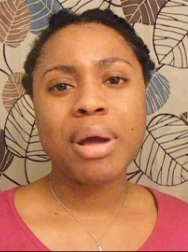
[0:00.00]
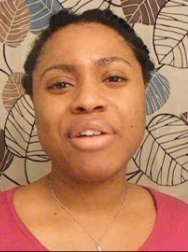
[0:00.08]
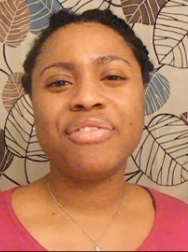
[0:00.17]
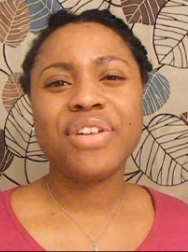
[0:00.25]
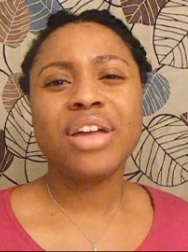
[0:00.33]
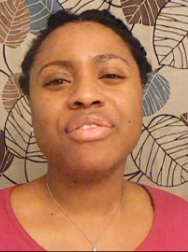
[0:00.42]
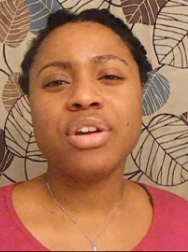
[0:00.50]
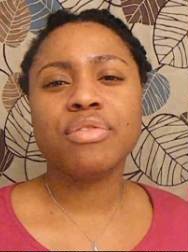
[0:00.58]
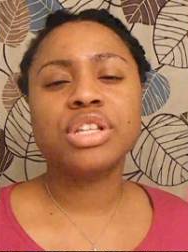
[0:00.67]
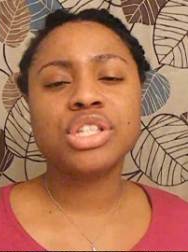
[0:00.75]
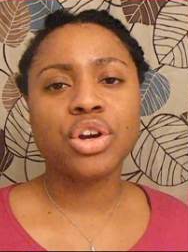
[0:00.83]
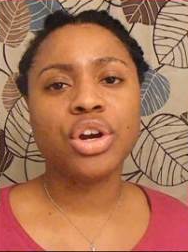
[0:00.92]
My
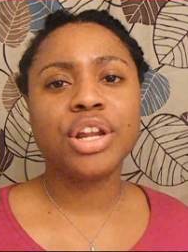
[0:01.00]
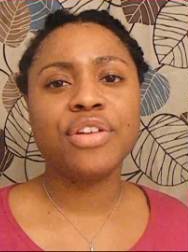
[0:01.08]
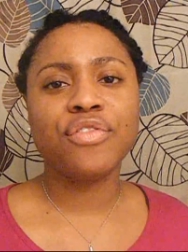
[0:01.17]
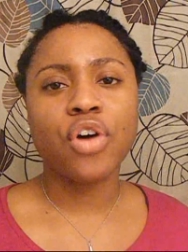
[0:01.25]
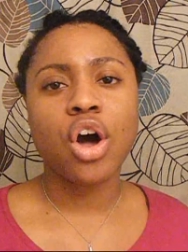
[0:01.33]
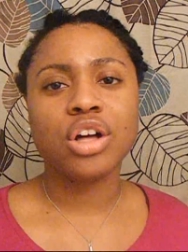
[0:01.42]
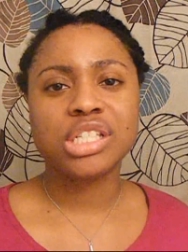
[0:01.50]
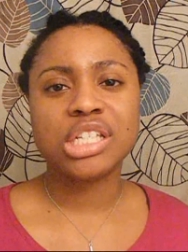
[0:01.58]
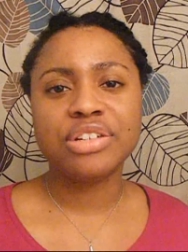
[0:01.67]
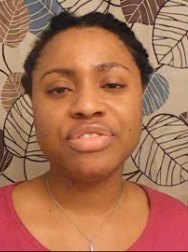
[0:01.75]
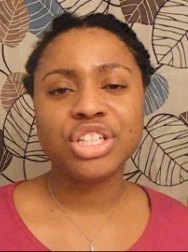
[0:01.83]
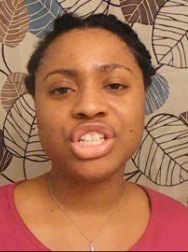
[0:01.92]
favorite returning fall
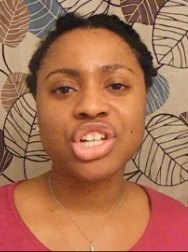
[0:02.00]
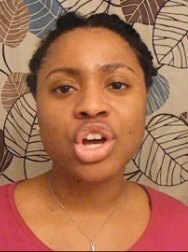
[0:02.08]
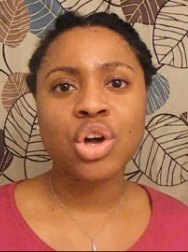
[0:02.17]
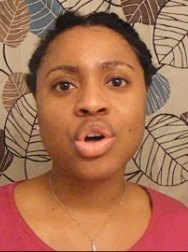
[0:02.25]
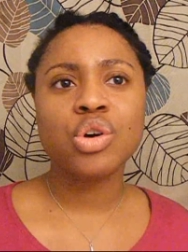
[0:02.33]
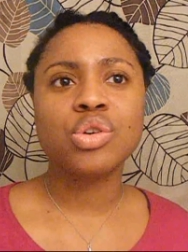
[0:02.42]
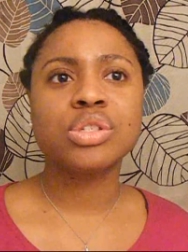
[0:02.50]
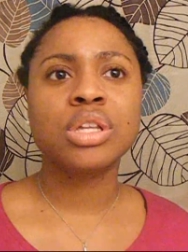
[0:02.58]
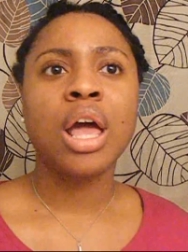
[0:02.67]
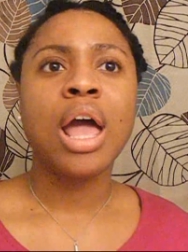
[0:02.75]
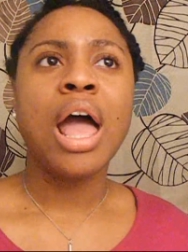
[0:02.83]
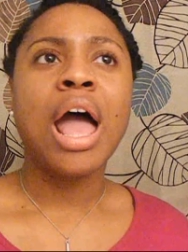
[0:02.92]
TV
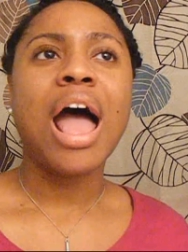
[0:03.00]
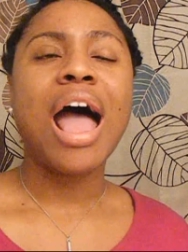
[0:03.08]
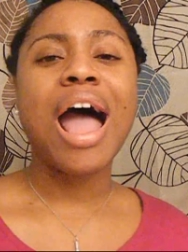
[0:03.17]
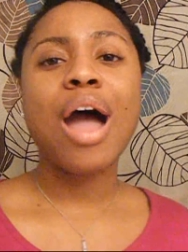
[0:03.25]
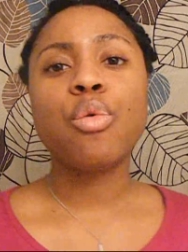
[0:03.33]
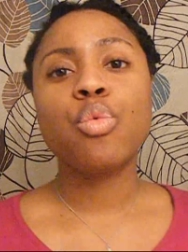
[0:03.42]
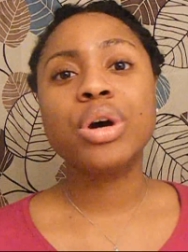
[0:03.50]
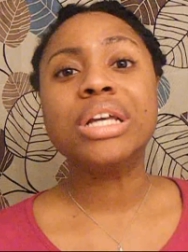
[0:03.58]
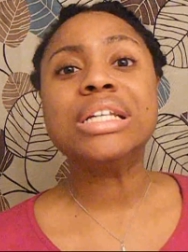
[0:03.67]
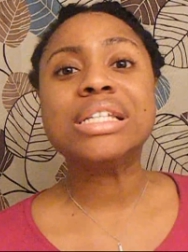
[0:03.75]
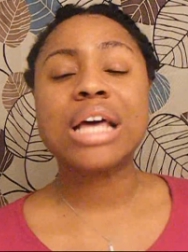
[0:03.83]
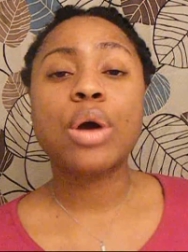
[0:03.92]
shows, I
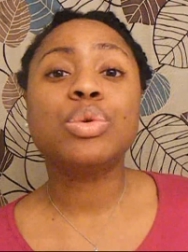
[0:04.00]
wanted,